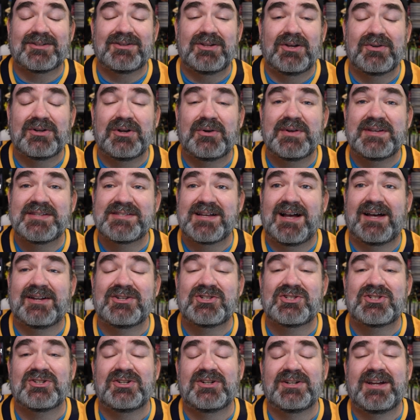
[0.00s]
logo is on a
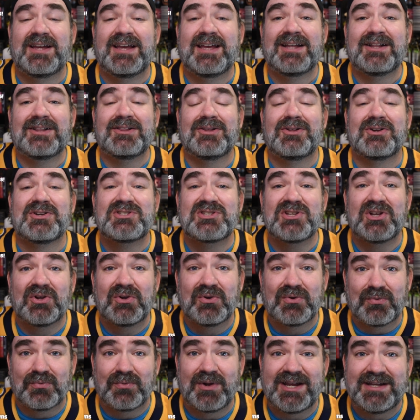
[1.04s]
shirt. It looks
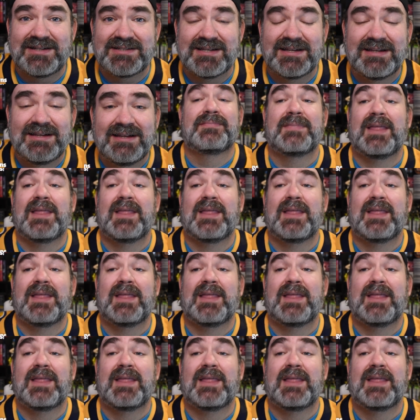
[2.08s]
great.